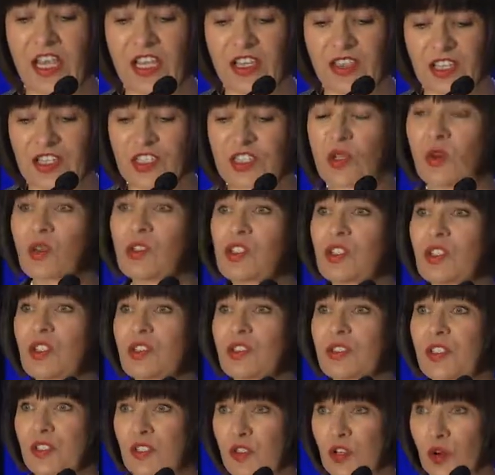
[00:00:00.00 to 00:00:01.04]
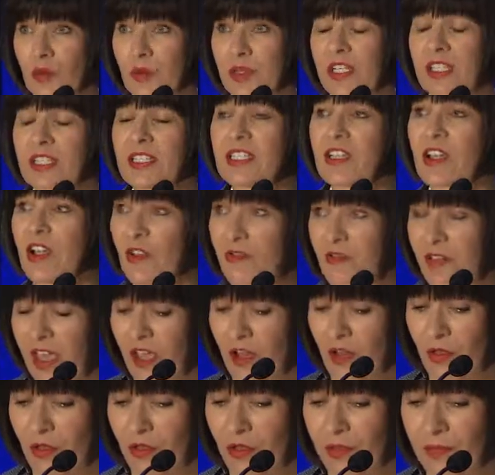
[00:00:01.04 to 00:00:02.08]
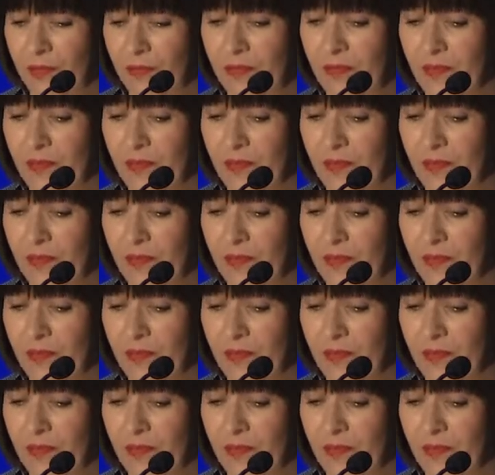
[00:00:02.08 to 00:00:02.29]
the social determinants of health.